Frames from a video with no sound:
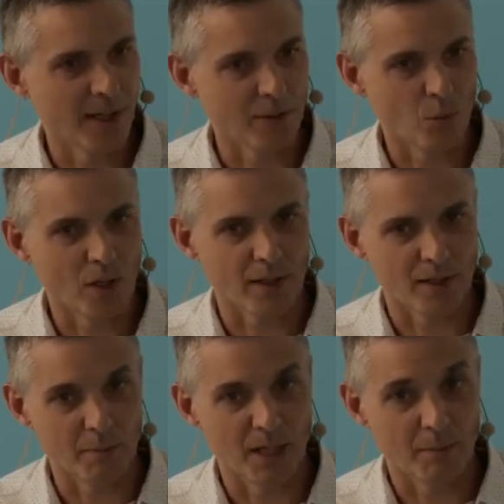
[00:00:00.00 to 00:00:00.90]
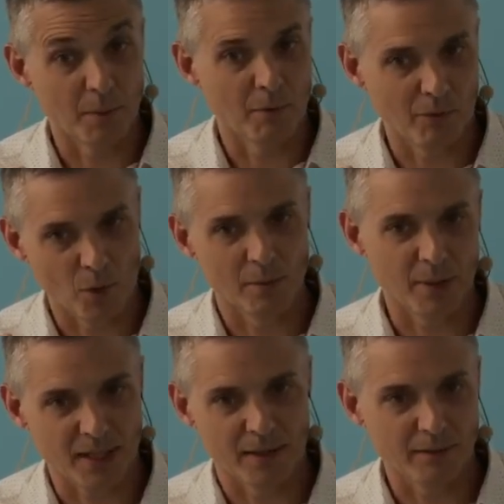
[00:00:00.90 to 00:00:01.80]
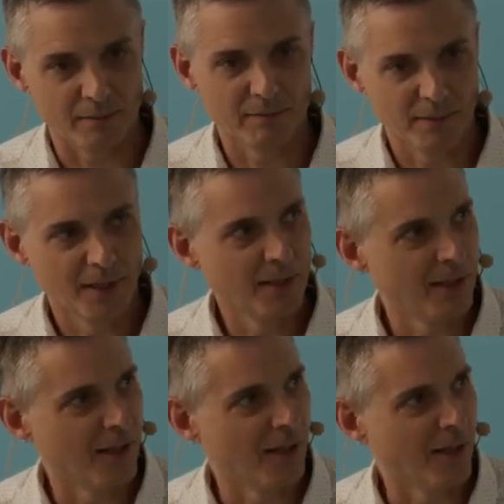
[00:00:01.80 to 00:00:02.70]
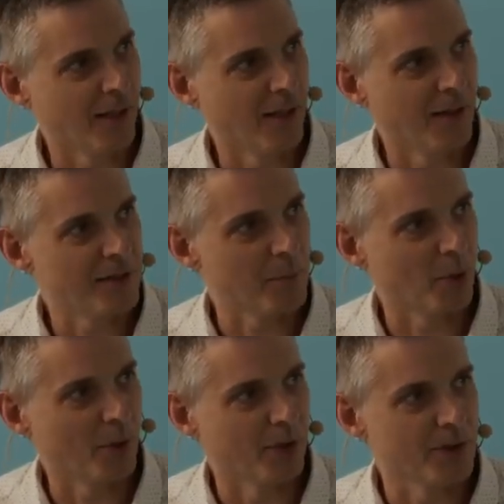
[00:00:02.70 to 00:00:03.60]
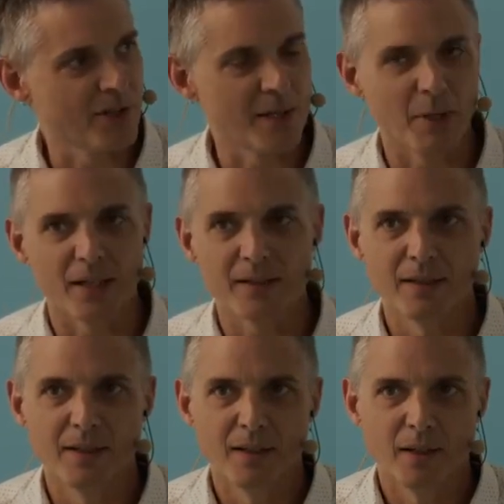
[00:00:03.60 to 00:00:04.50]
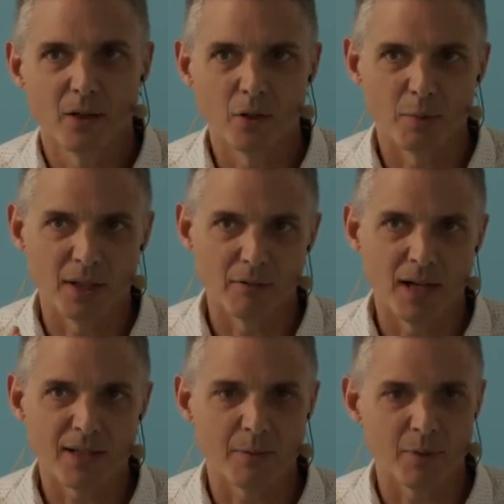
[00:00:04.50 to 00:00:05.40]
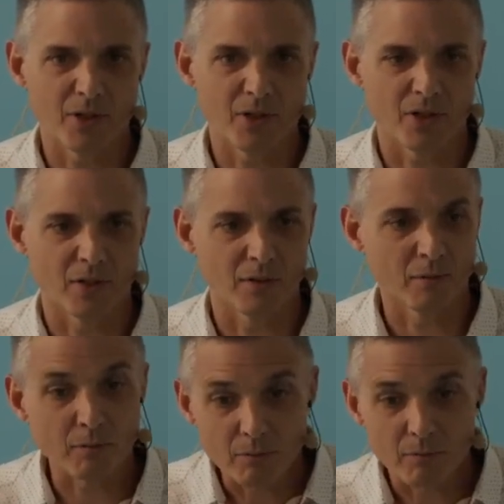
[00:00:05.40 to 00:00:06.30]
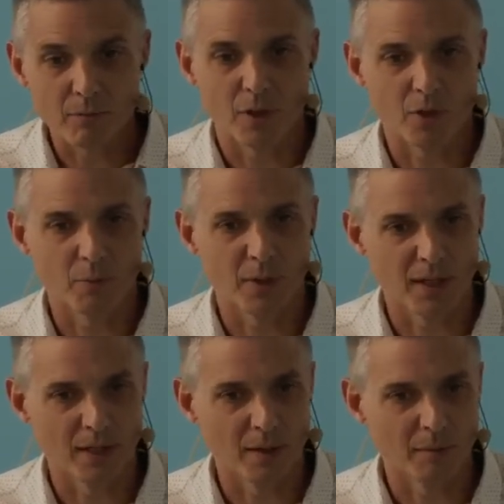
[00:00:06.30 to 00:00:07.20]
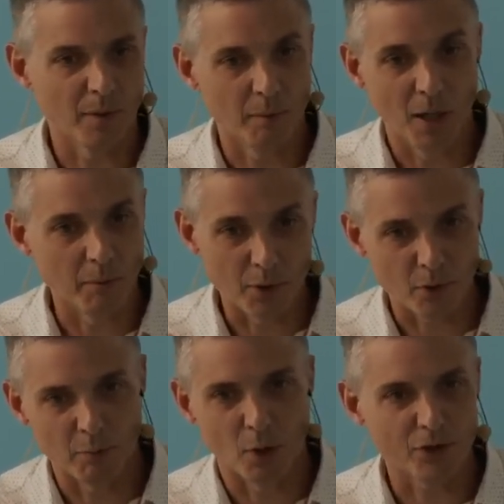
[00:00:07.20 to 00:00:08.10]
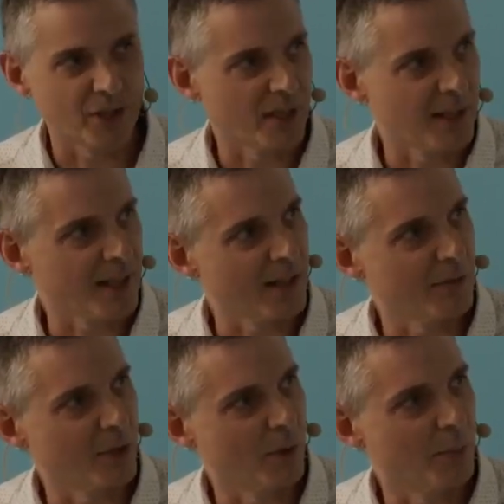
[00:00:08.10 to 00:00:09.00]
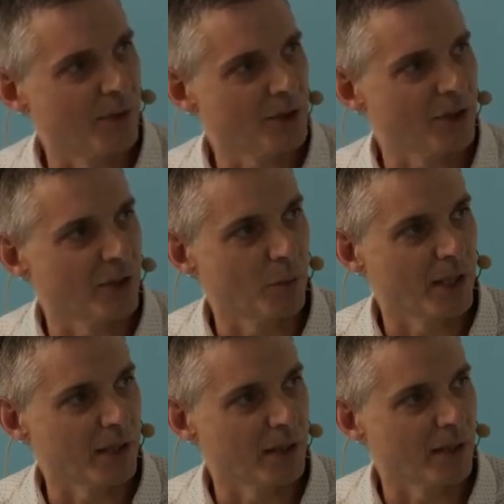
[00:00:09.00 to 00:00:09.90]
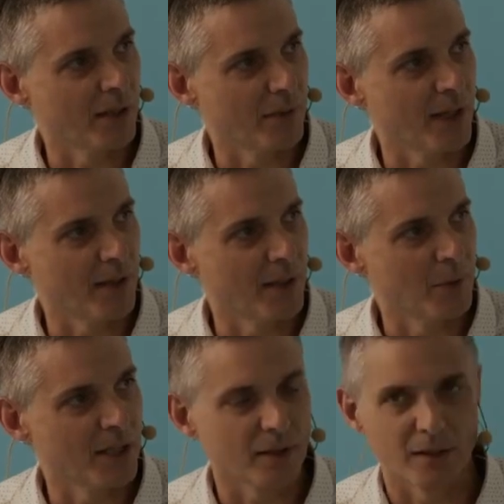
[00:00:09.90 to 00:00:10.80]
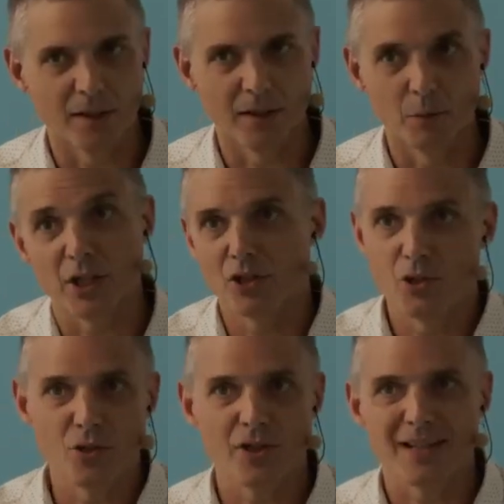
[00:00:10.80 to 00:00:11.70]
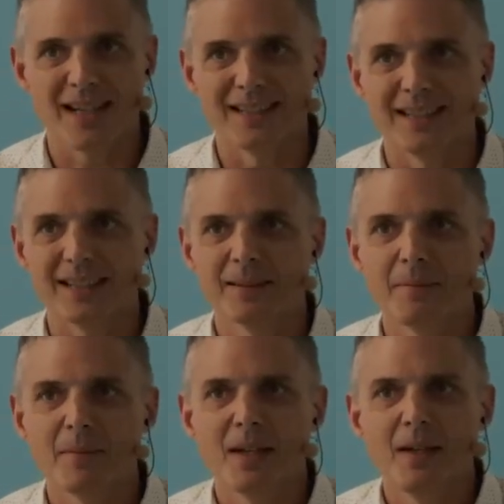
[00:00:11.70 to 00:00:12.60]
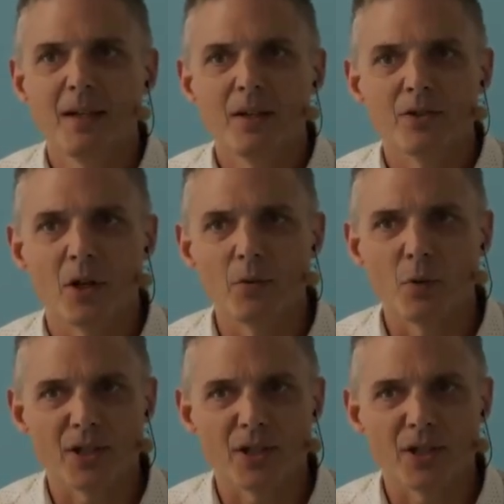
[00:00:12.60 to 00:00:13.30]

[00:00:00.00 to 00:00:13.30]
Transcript: and a minimum of one beacon deployed on the seabed. Could be a relative position. It could be you could box it in and get a real world position, and then we can use this technique. So